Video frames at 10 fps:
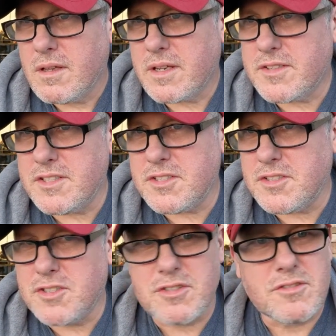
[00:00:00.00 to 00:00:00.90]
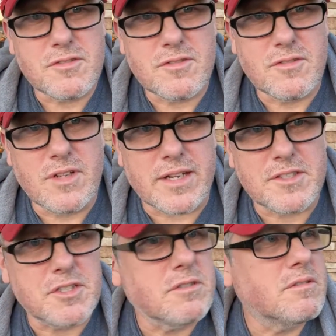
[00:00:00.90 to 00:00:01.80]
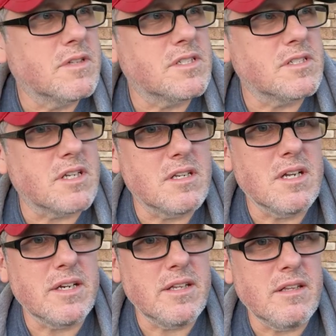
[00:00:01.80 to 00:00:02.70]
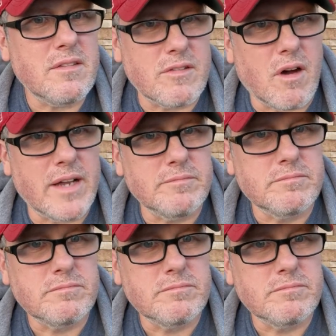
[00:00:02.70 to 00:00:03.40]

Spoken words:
because this is nuts. This is a nutty thought.